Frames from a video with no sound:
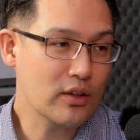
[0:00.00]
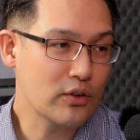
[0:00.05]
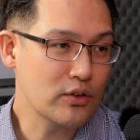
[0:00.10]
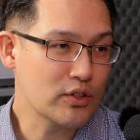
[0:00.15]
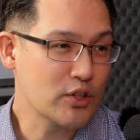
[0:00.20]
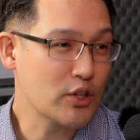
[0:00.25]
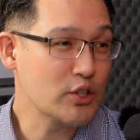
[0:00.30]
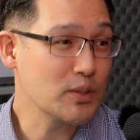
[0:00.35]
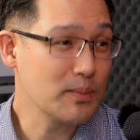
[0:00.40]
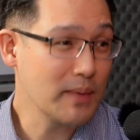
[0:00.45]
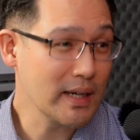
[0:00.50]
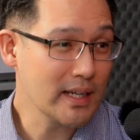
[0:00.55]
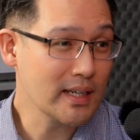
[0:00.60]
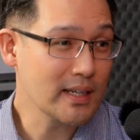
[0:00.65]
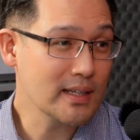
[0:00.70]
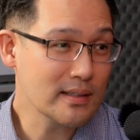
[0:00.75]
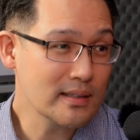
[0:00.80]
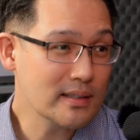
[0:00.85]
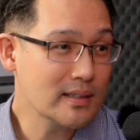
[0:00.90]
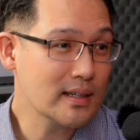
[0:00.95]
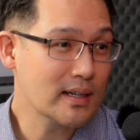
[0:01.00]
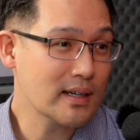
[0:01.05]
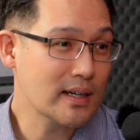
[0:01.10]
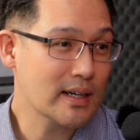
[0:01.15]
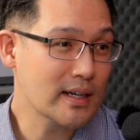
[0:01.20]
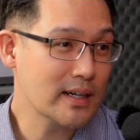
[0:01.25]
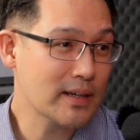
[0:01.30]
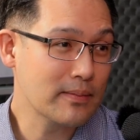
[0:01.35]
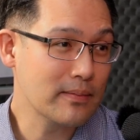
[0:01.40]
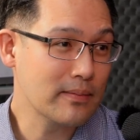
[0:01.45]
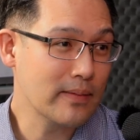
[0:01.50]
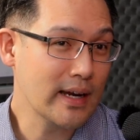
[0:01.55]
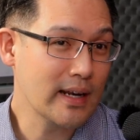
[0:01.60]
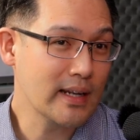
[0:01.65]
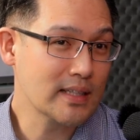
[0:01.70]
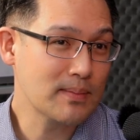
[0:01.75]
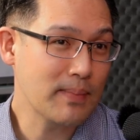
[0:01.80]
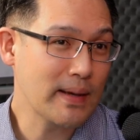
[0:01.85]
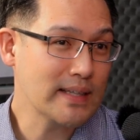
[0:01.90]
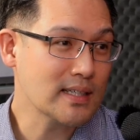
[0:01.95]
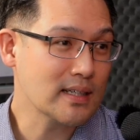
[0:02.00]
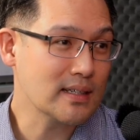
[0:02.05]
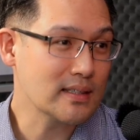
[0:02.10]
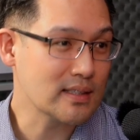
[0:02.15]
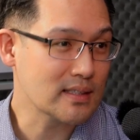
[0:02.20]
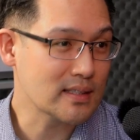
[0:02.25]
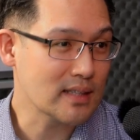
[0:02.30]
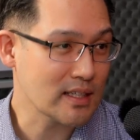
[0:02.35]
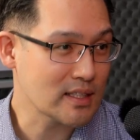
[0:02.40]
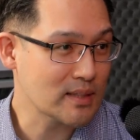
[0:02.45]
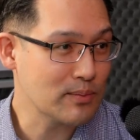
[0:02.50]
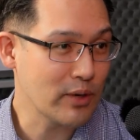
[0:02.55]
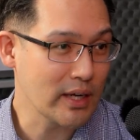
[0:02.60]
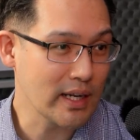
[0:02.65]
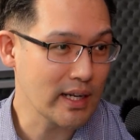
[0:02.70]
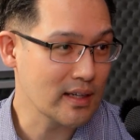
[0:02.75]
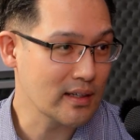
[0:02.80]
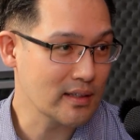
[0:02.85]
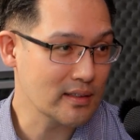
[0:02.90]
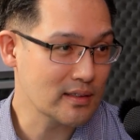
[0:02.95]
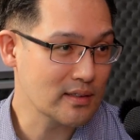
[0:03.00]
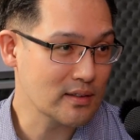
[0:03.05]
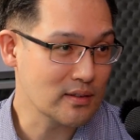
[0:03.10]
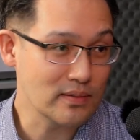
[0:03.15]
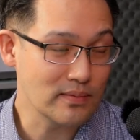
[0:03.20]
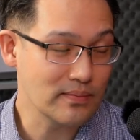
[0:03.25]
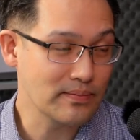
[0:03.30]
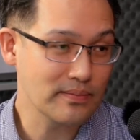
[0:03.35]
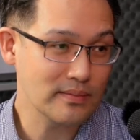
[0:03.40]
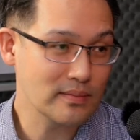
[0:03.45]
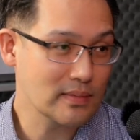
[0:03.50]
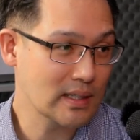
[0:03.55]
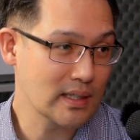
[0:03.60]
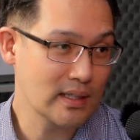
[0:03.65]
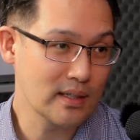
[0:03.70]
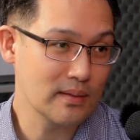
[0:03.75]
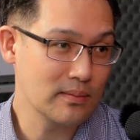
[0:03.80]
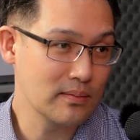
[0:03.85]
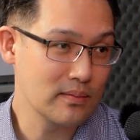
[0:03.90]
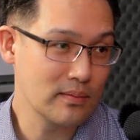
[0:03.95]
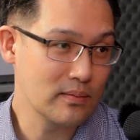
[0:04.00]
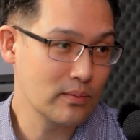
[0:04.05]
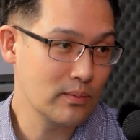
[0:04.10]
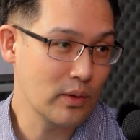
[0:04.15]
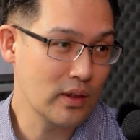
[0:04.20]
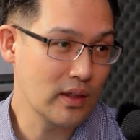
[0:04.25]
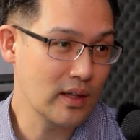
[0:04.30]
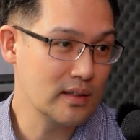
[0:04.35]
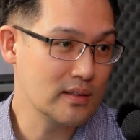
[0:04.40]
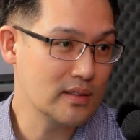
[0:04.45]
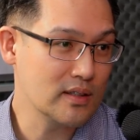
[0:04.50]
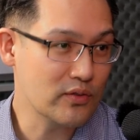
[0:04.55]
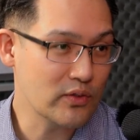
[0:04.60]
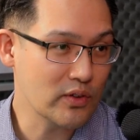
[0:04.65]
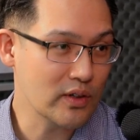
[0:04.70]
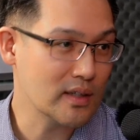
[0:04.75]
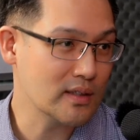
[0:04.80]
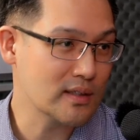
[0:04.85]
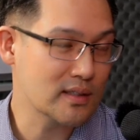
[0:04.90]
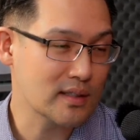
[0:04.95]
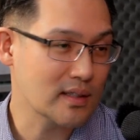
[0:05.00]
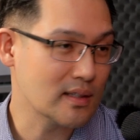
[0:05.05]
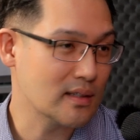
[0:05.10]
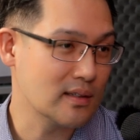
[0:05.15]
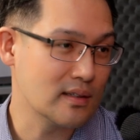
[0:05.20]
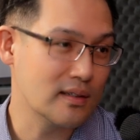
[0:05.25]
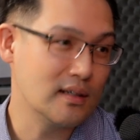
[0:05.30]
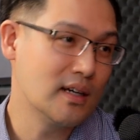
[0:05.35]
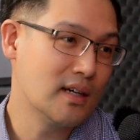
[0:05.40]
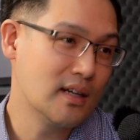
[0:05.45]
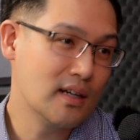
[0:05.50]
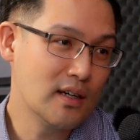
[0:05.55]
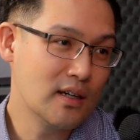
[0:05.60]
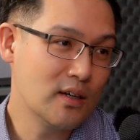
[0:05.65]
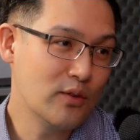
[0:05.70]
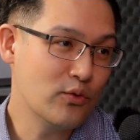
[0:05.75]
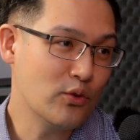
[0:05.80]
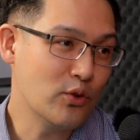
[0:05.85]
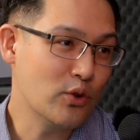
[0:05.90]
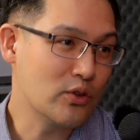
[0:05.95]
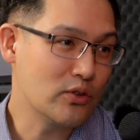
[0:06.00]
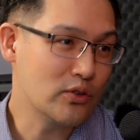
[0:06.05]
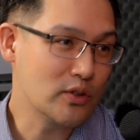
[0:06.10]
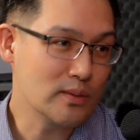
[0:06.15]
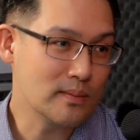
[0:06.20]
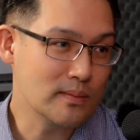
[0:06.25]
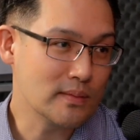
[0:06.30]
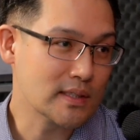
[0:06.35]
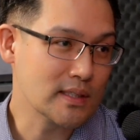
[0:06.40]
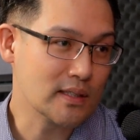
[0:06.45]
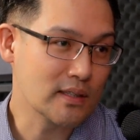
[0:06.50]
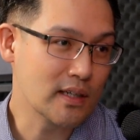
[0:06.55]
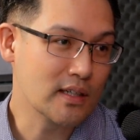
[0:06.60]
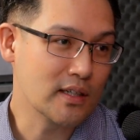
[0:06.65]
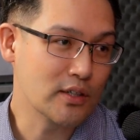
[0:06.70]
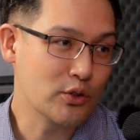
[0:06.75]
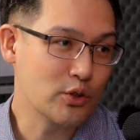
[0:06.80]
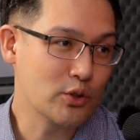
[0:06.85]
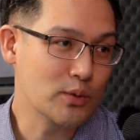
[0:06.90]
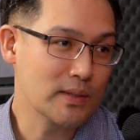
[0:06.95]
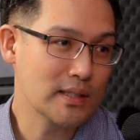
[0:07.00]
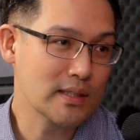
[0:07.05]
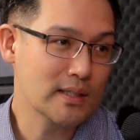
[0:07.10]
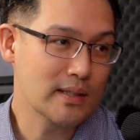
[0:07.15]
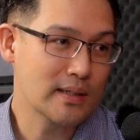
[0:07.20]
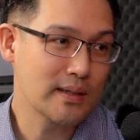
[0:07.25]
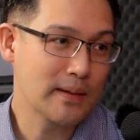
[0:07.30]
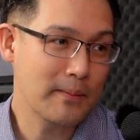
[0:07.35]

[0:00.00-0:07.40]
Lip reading: through social media, and it's basically just like spreading sort of within different forums and groups.